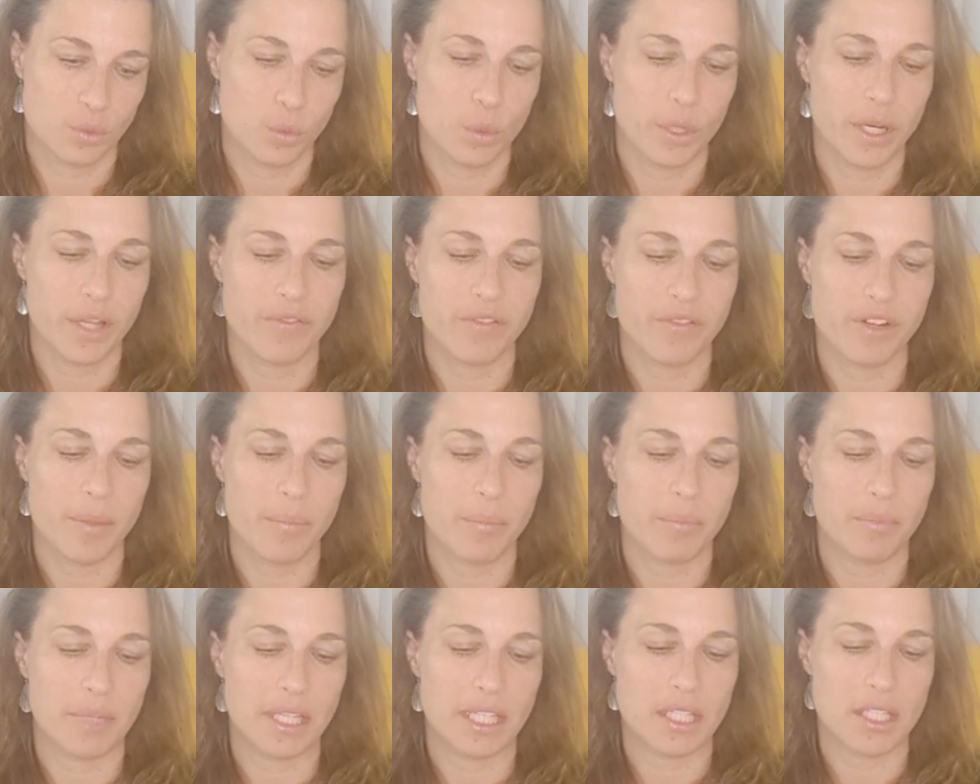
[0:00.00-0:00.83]
whatever
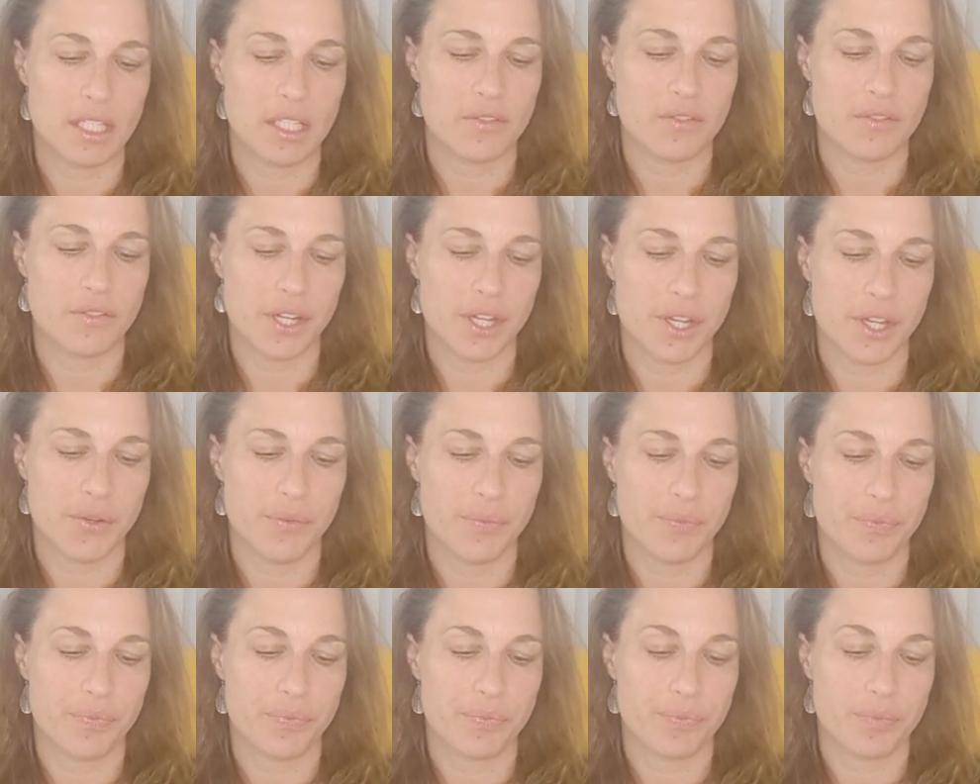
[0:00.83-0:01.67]
that means for you
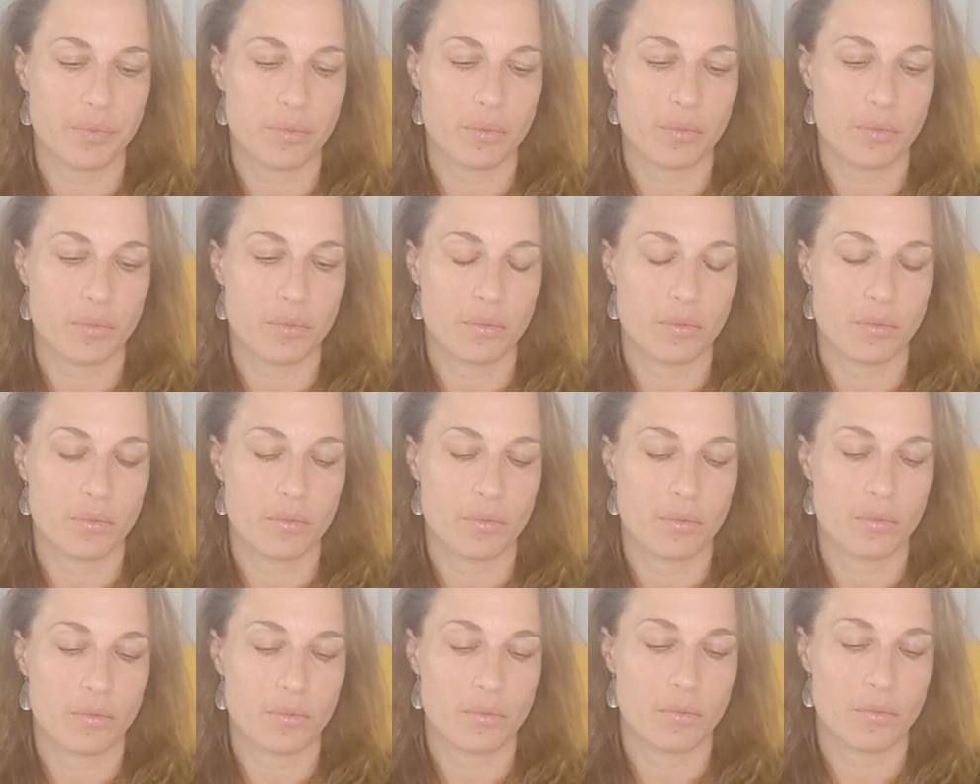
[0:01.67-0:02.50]

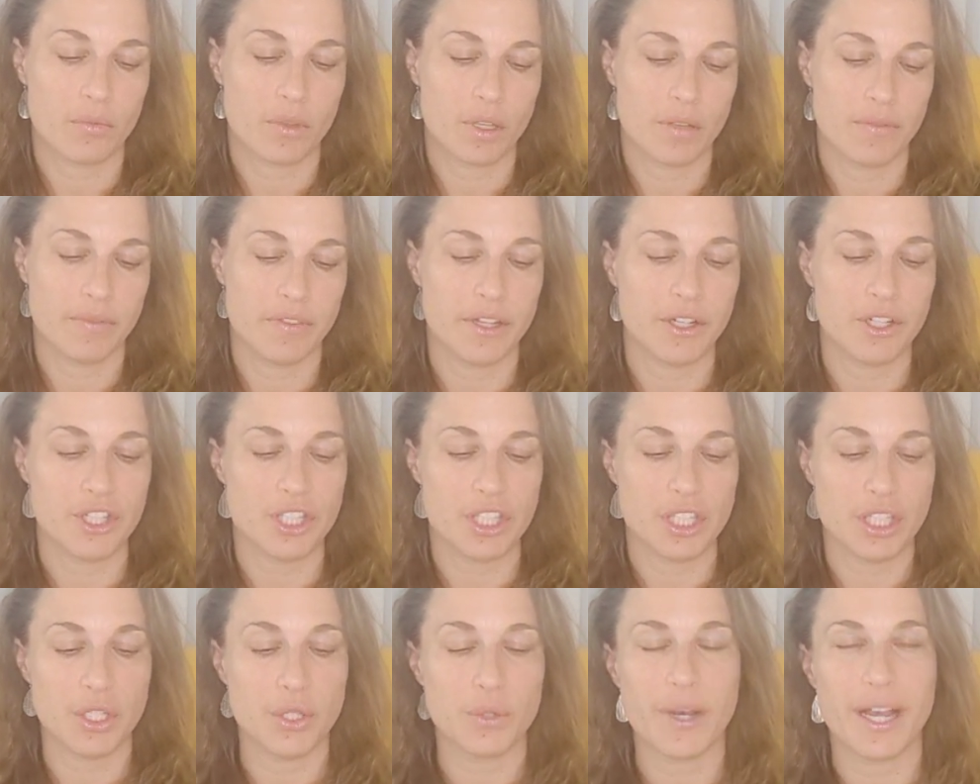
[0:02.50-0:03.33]

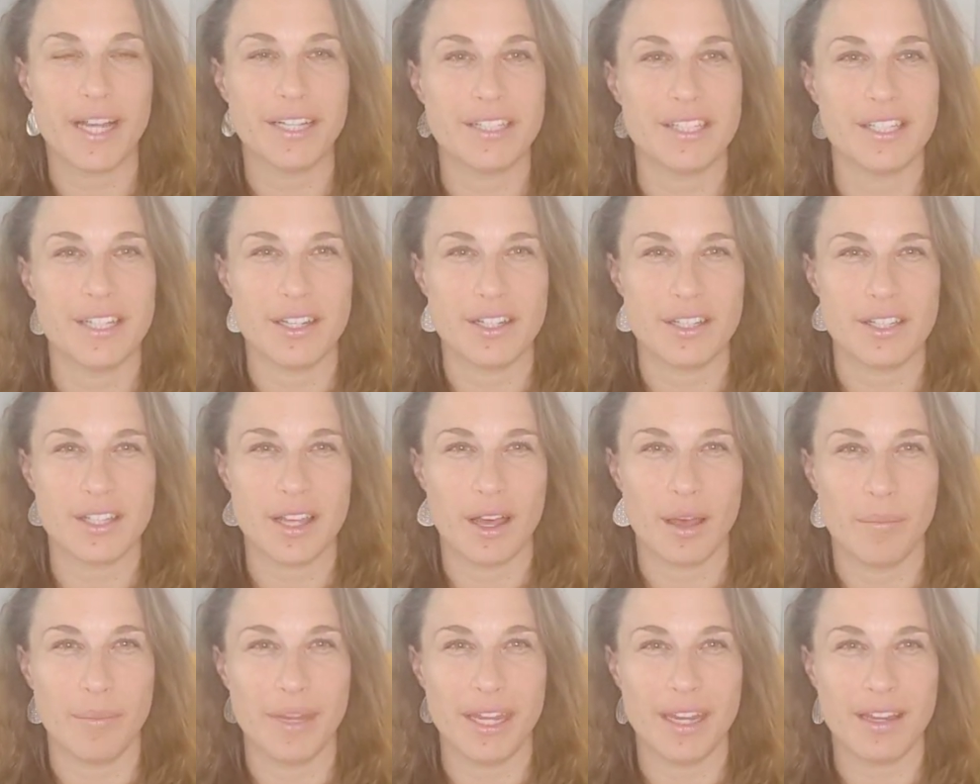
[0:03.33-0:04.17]
there's new ideas
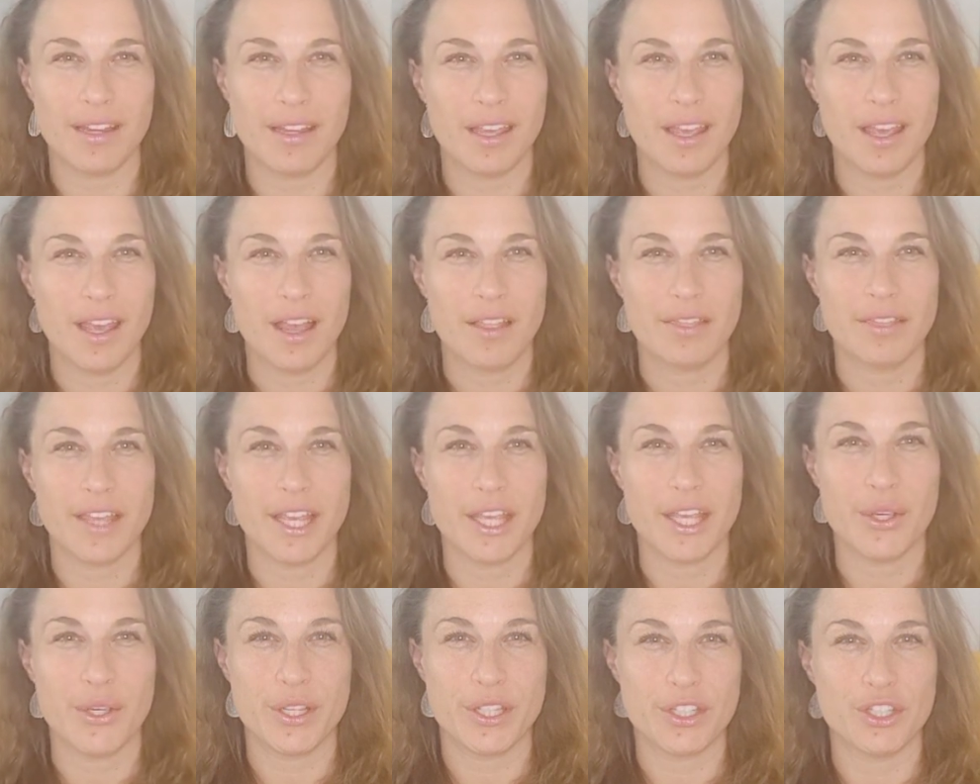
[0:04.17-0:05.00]
coming
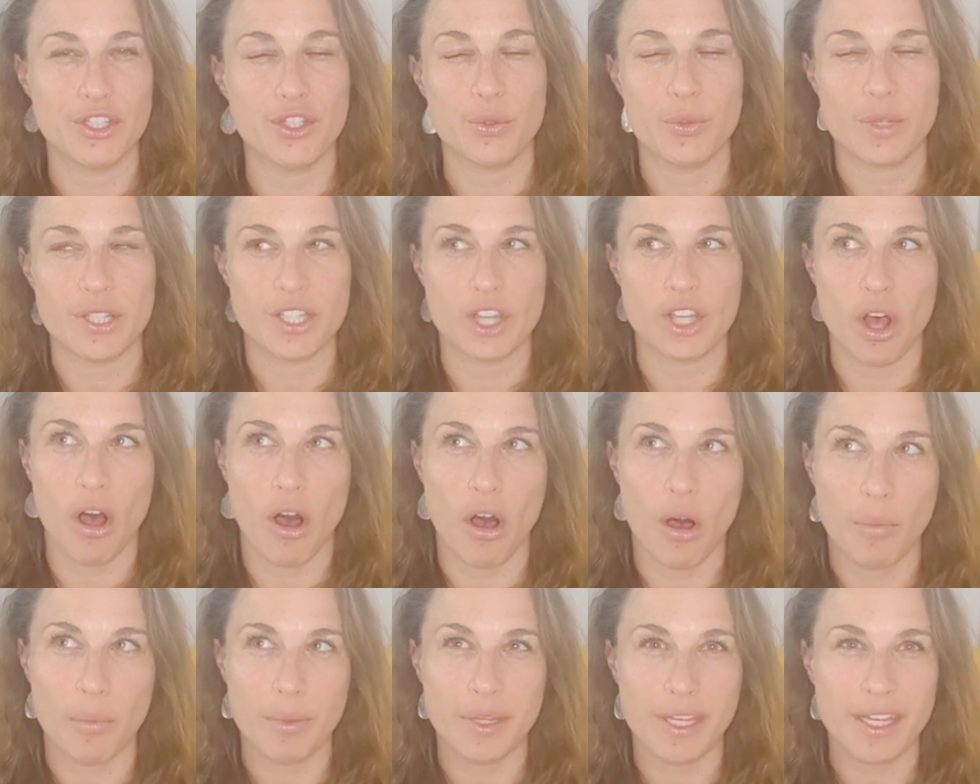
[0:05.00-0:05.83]
that you could do as a
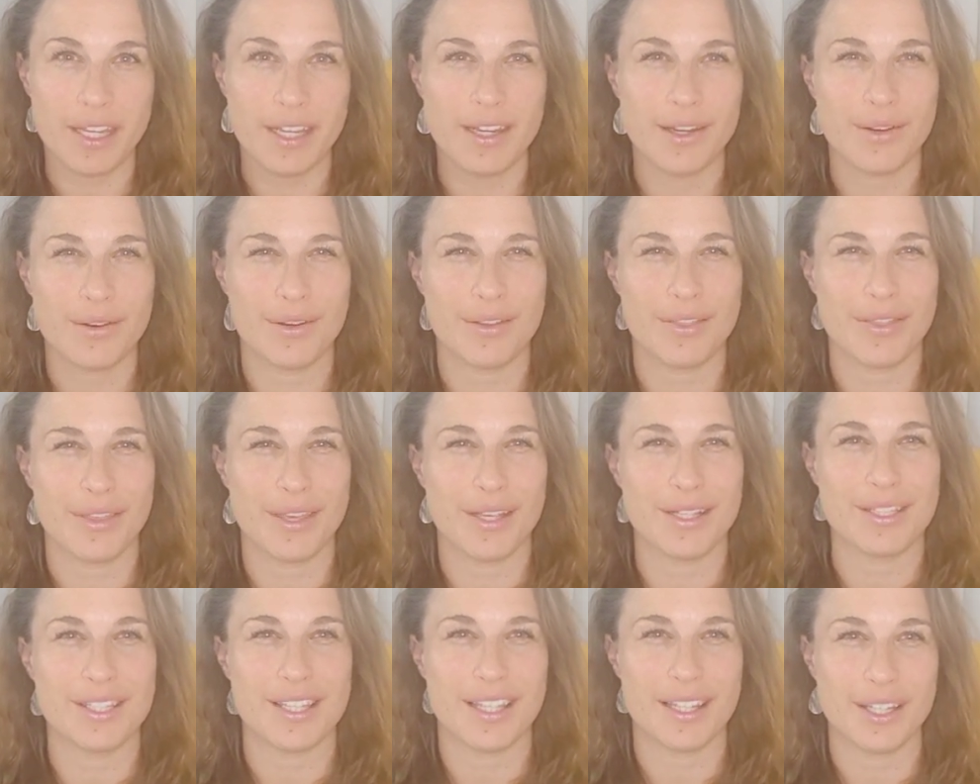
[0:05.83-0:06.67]
hobby or
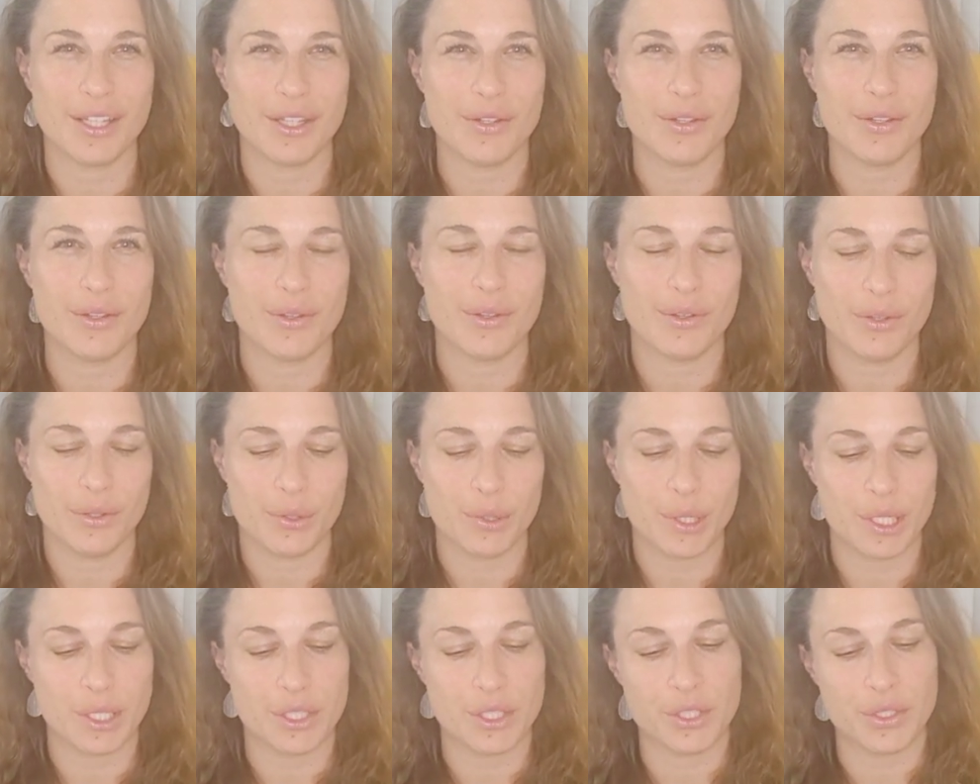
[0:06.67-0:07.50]
things that you
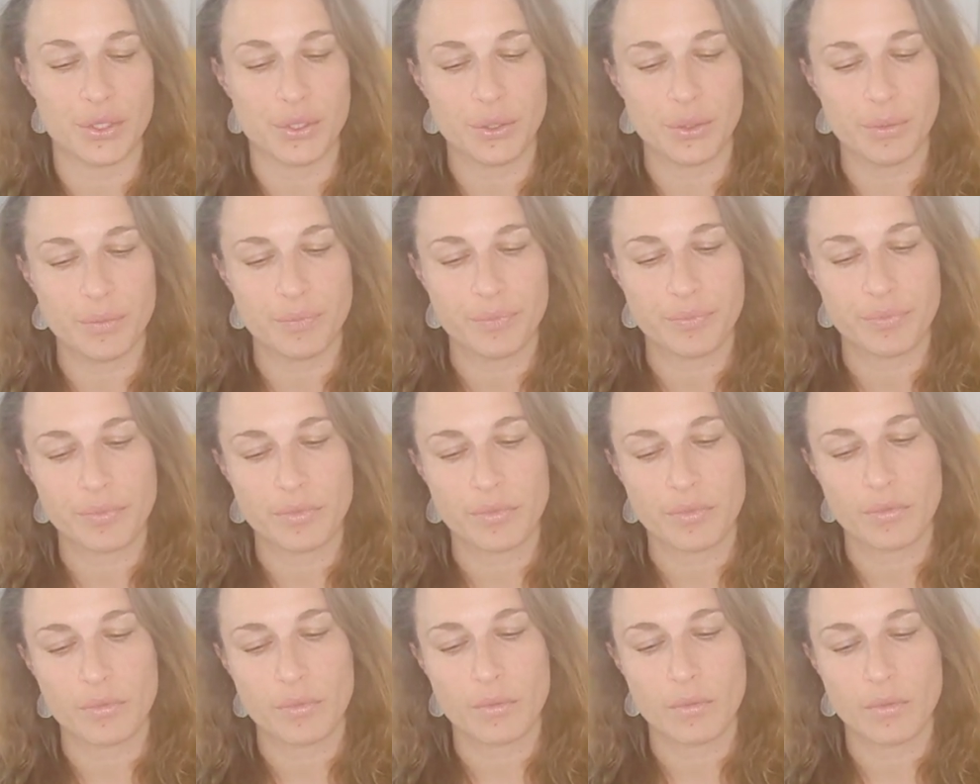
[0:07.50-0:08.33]
you can do
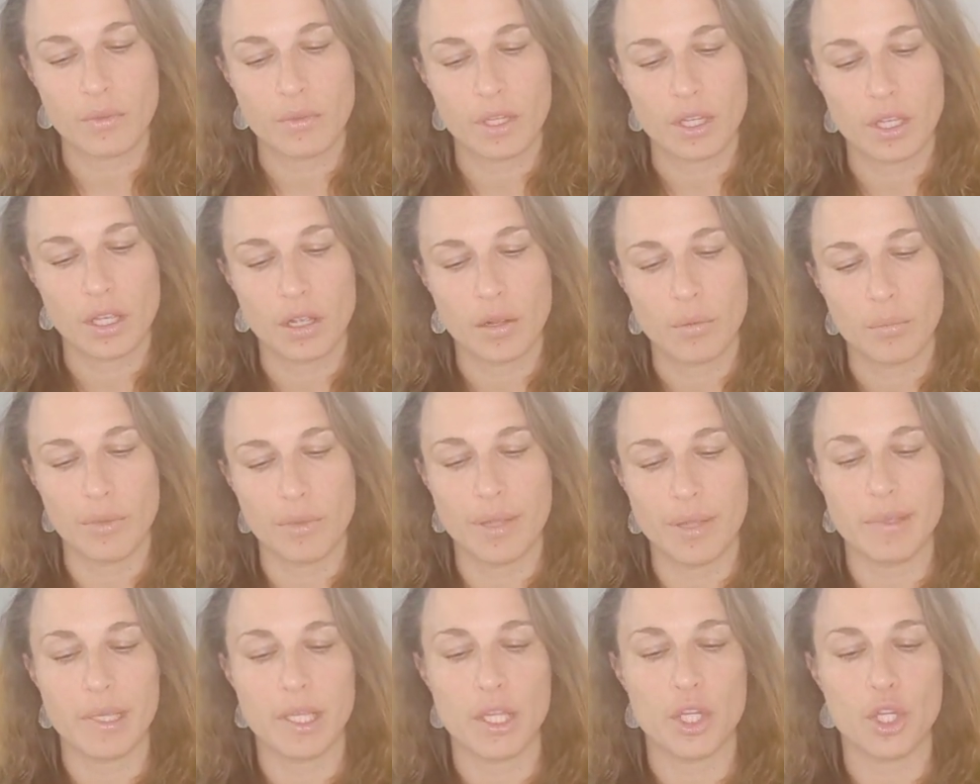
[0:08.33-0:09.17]

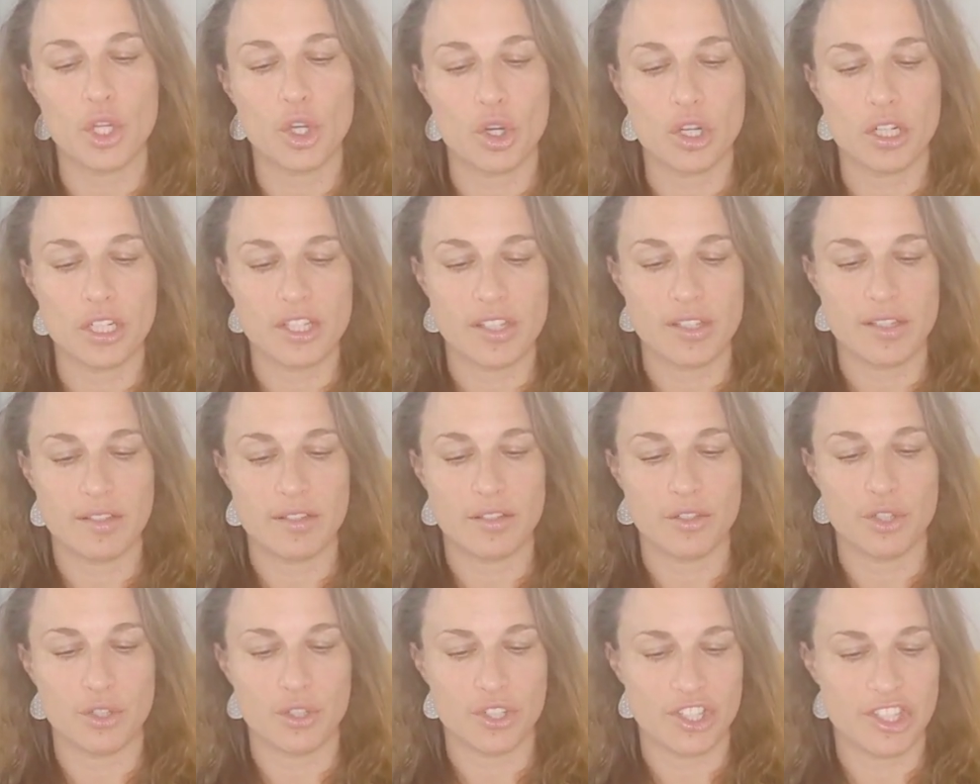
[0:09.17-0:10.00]
maybe you're
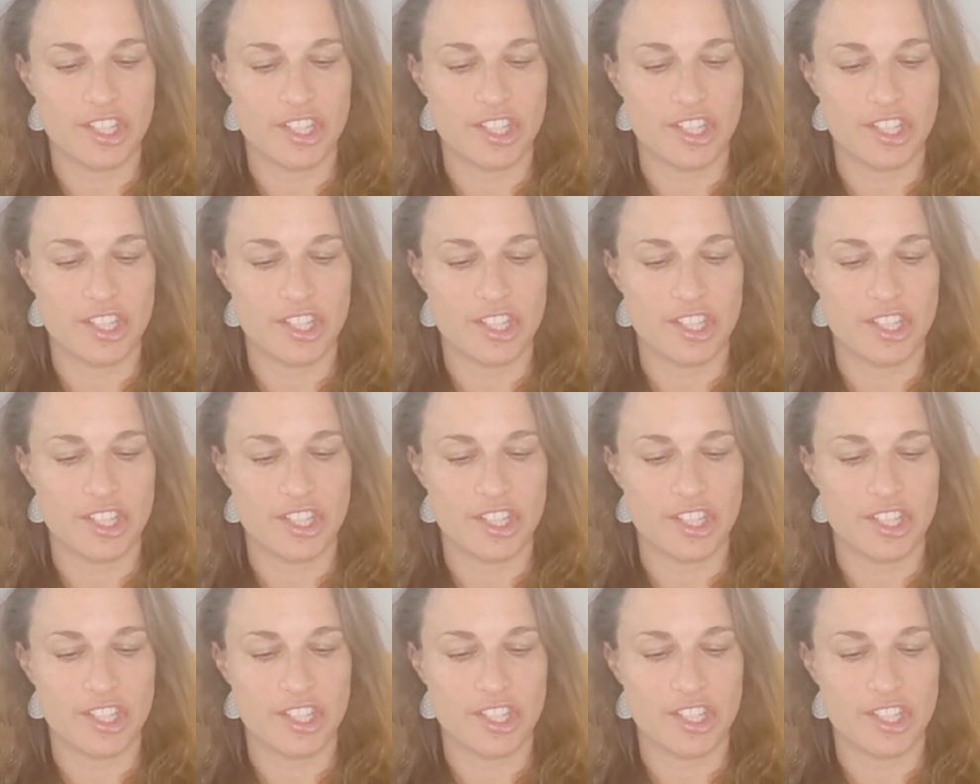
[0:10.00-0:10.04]
you're